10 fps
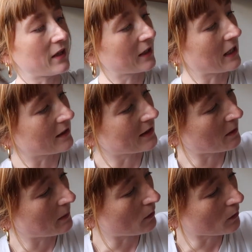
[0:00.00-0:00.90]
then again the
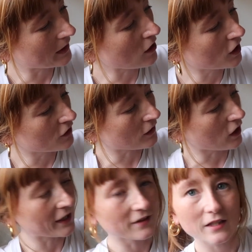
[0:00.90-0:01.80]
same here, well they kind of
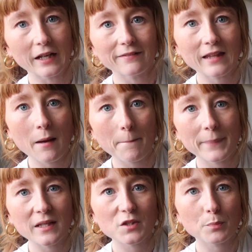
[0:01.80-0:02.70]
align, so like that
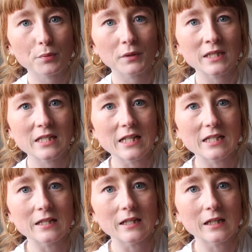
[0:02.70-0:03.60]
bit's
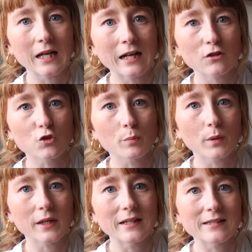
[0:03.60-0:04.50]
printed and then the actual
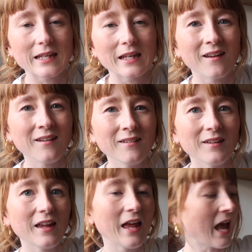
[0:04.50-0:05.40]
pocket is here.
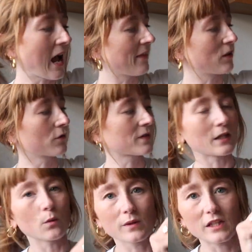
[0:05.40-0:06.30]
And then obviously
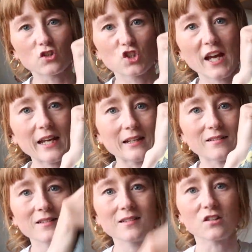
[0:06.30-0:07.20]
all these
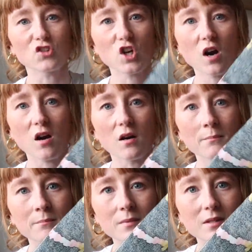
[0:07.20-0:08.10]
chains and
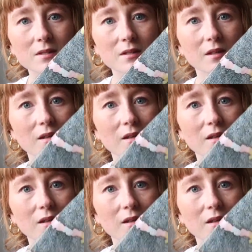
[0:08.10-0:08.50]
charms,